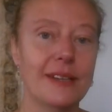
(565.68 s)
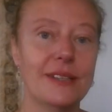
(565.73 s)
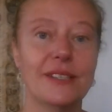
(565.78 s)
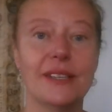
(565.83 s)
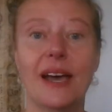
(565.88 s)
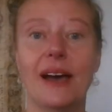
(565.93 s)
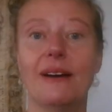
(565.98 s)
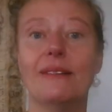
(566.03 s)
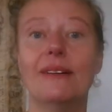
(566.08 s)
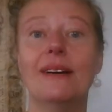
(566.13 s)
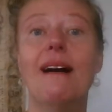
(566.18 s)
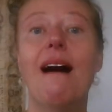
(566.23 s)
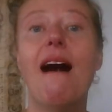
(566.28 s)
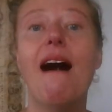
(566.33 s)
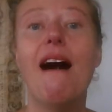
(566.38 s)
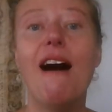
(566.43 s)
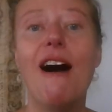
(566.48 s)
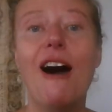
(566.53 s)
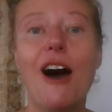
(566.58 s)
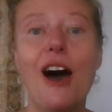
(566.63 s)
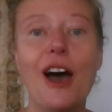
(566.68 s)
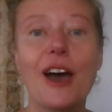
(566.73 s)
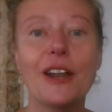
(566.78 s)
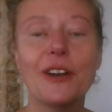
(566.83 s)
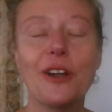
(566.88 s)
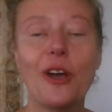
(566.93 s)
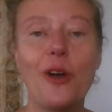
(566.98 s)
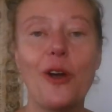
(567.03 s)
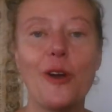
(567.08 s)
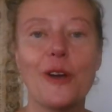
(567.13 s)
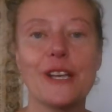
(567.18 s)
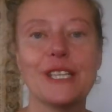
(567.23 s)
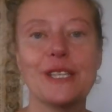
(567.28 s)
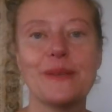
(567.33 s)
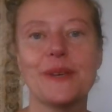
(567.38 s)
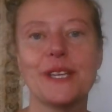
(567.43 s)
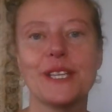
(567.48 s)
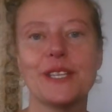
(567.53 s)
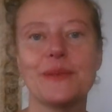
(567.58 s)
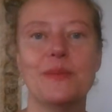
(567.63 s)
So on
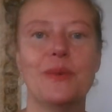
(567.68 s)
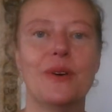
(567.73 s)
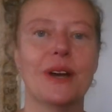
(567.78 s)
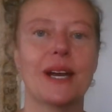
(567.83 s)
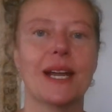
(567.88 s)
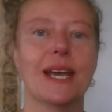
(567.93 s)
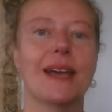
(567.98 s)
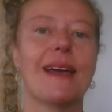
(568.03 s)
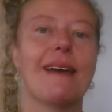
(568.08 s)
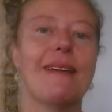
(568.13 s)
Christmas morning,